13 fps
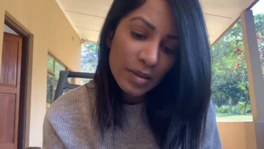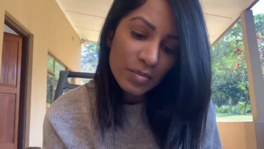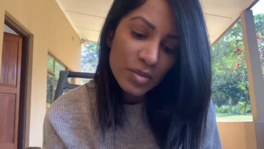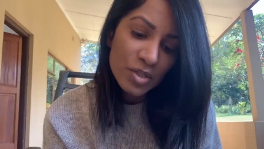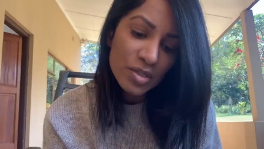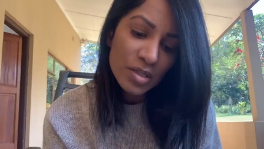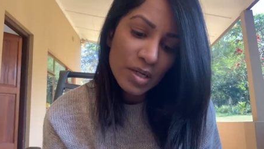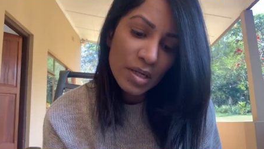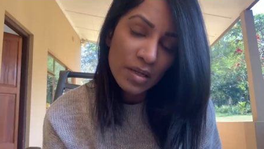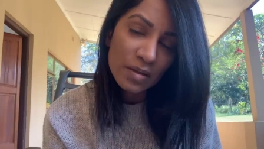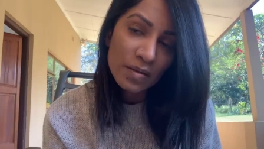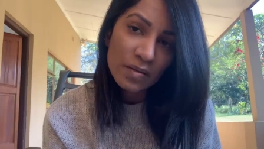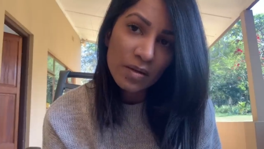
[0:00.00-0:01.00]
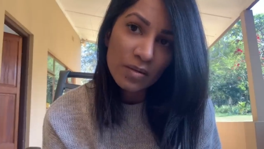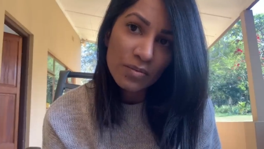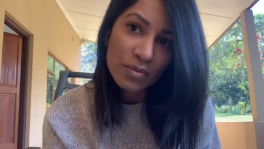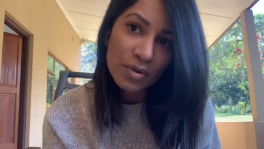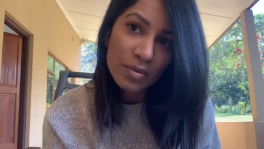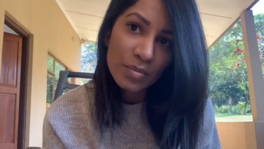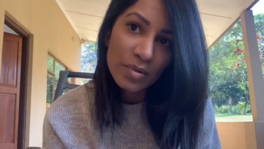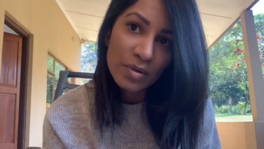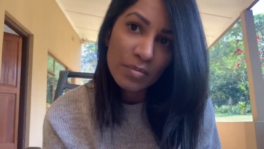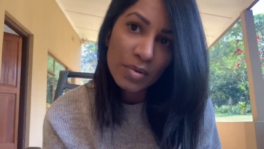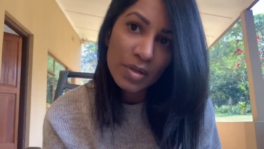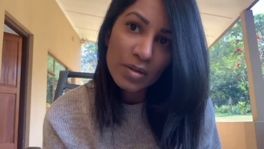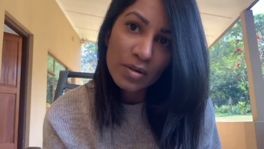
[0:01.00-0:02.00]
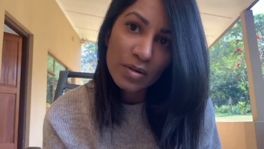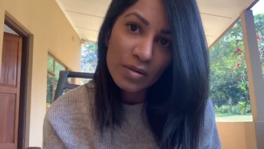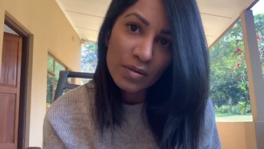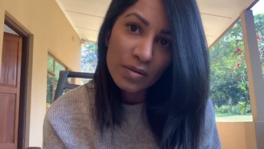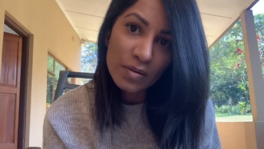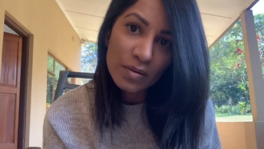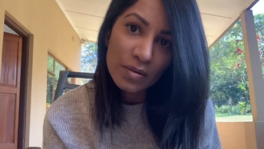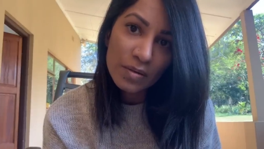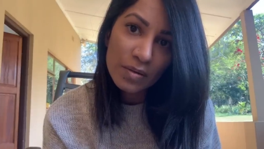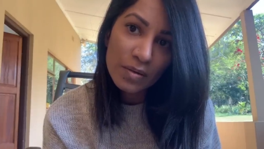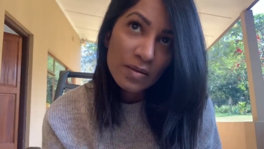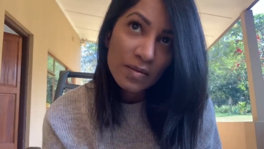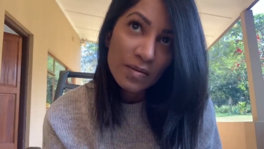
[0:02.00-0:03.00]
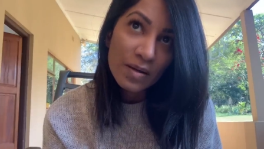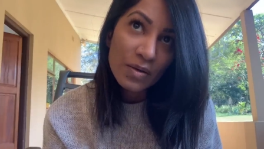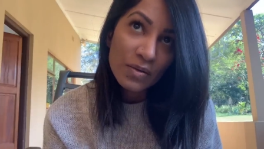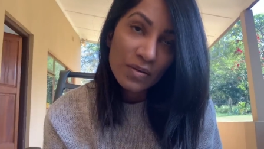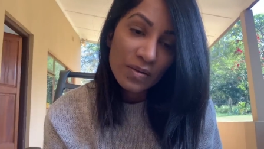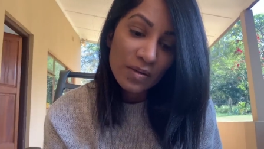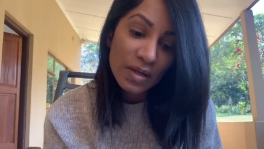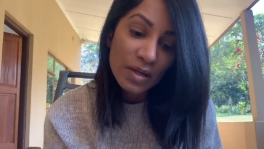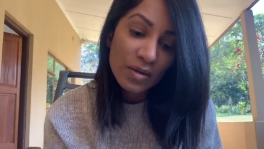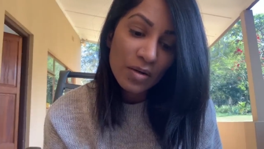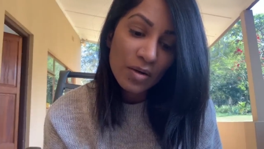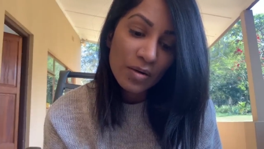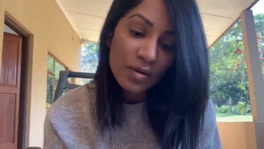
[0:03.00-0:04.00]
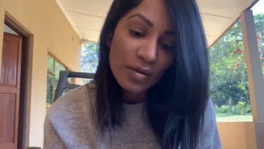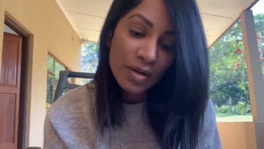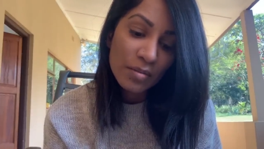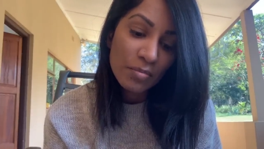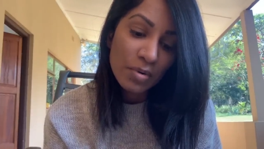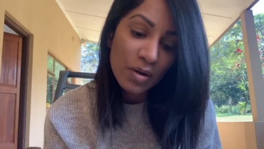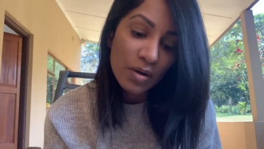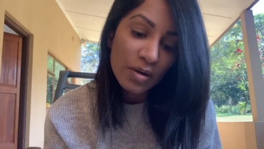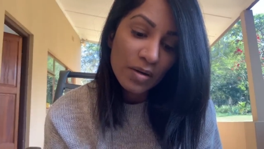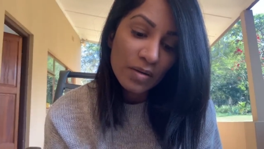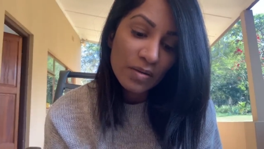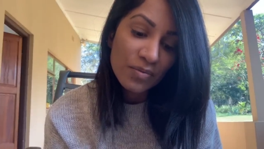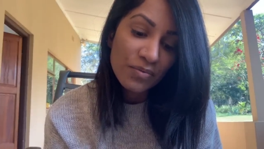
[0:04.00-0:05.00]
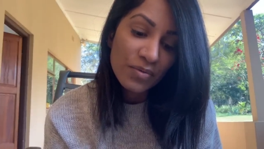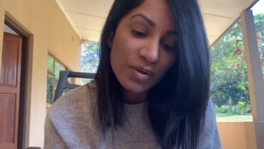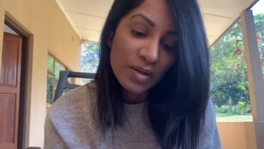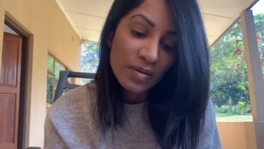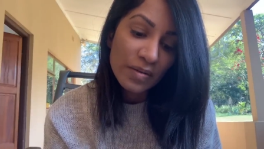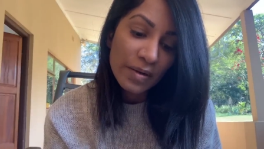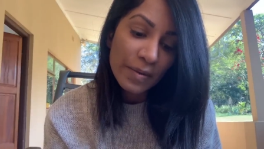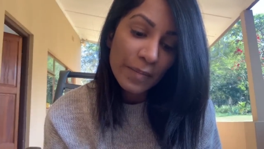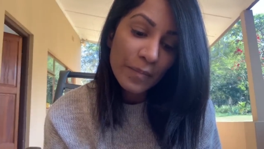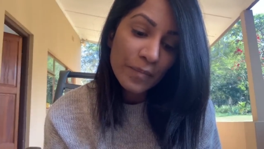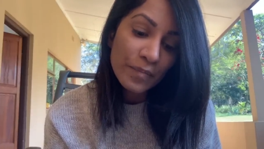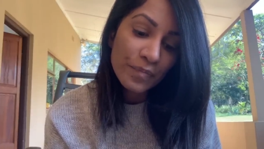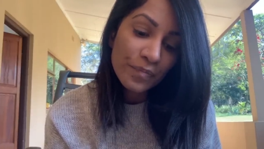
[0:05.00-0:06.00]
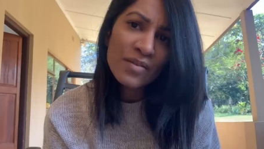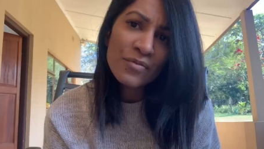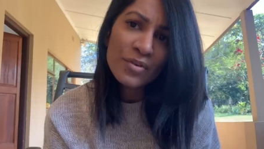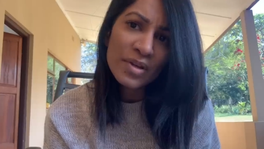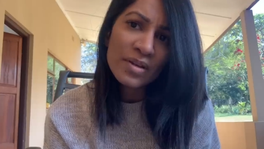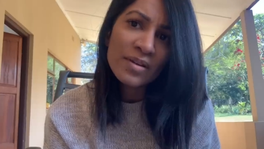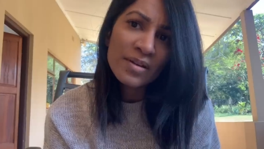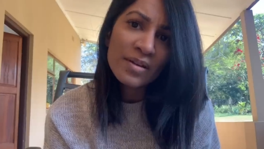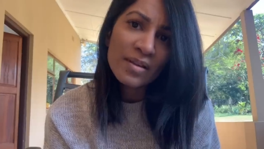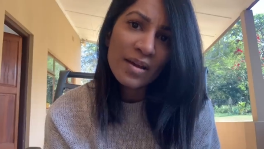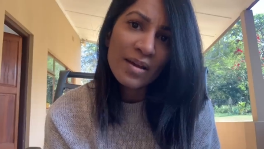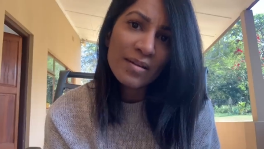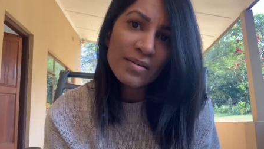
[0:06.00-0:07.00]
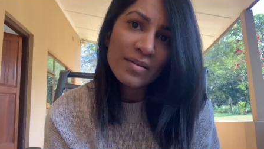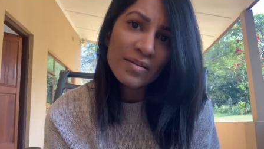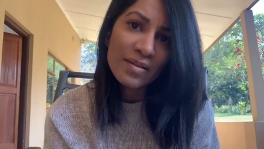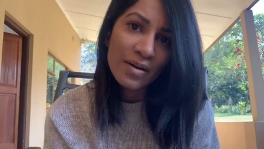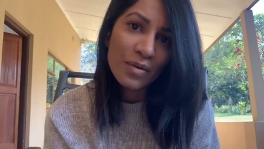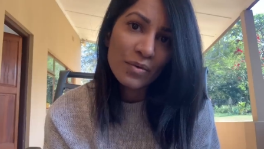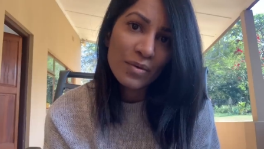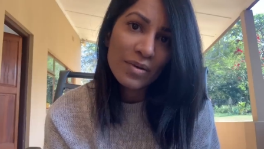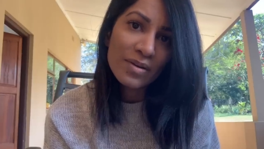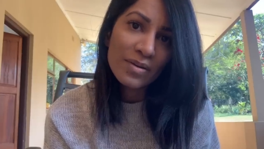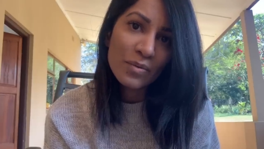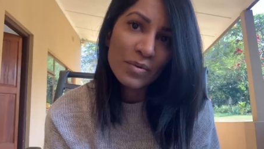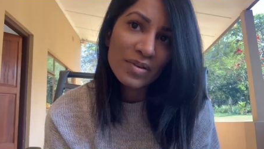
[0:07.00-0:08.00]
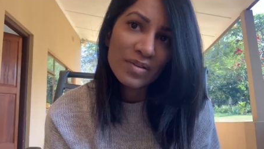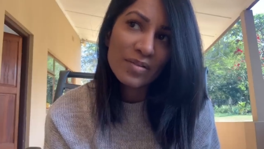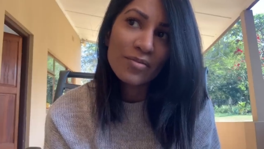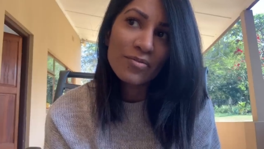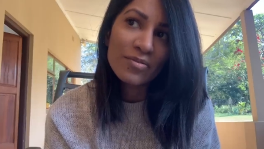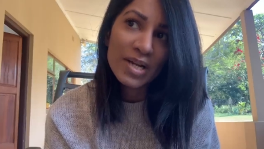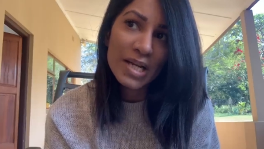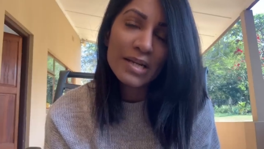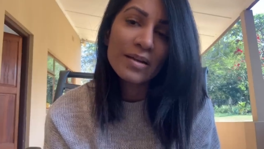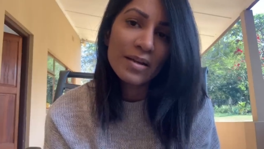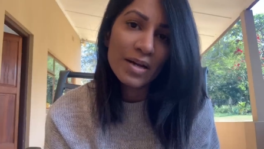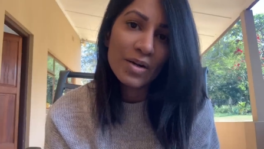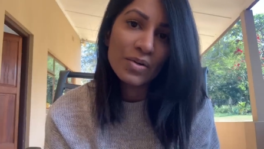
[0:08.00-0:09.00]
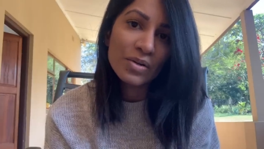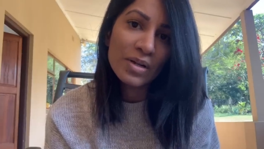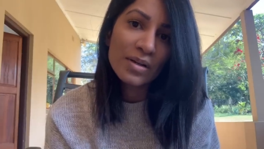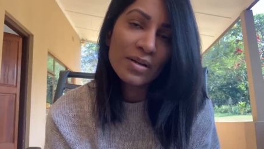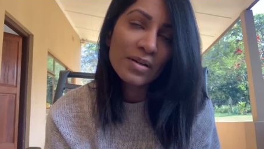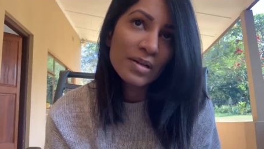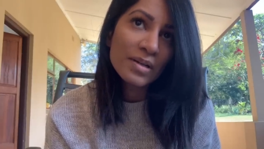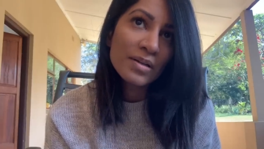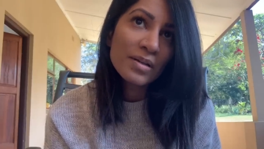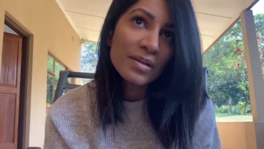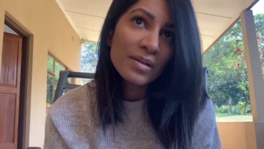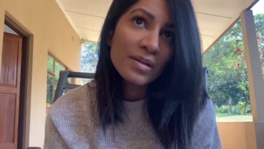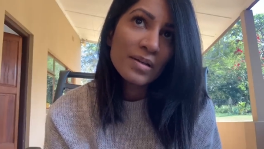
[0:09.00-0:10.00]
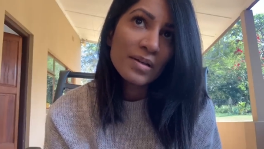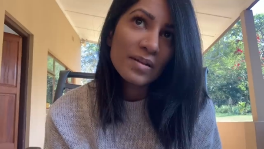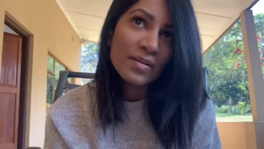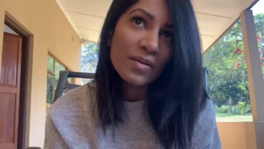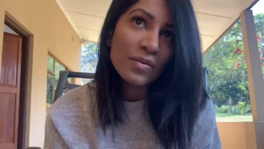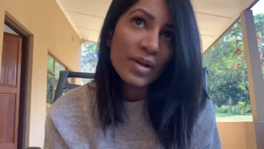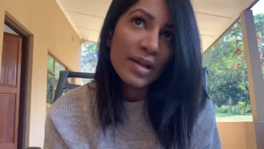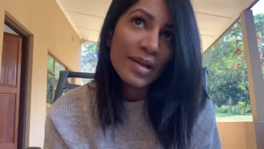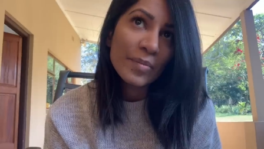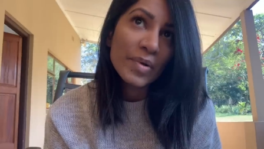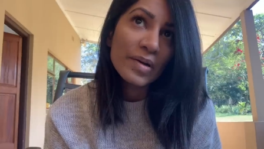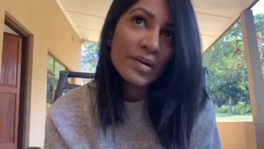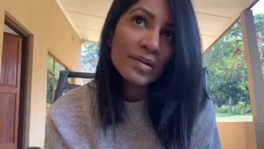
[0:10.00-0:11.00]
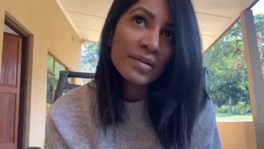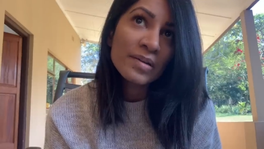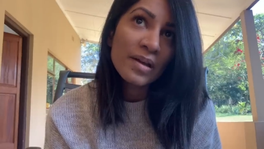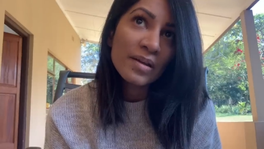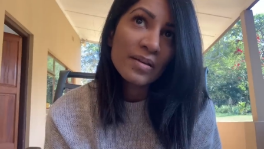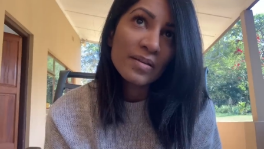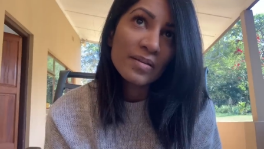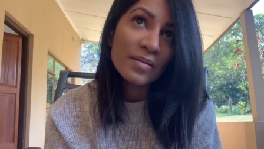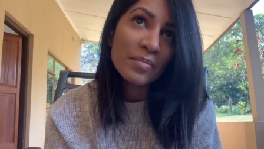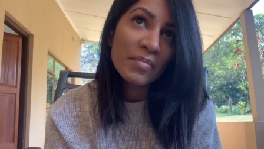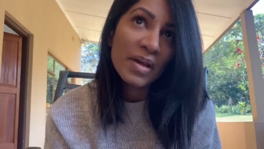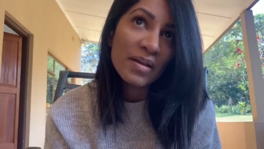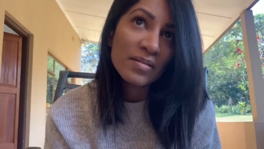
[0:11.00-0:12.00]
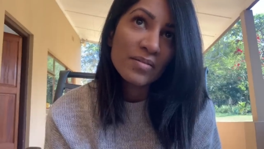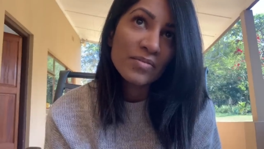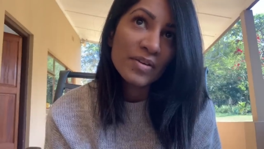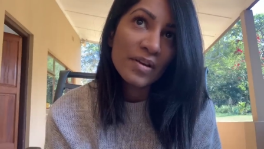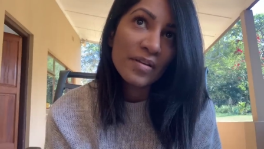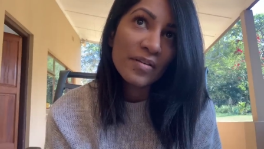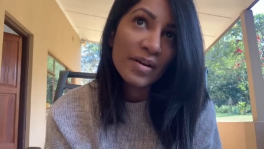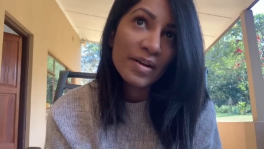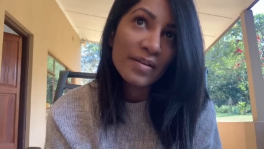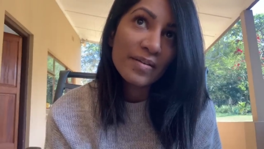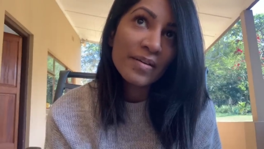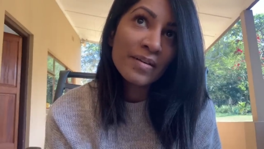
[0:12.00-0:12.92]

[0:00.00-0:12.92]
I'm just chilling in the sun for a bit because this house is like a concrete block and it's freezing. If you can hear that sound, which is really loud, it's our neighbor and his massive generator.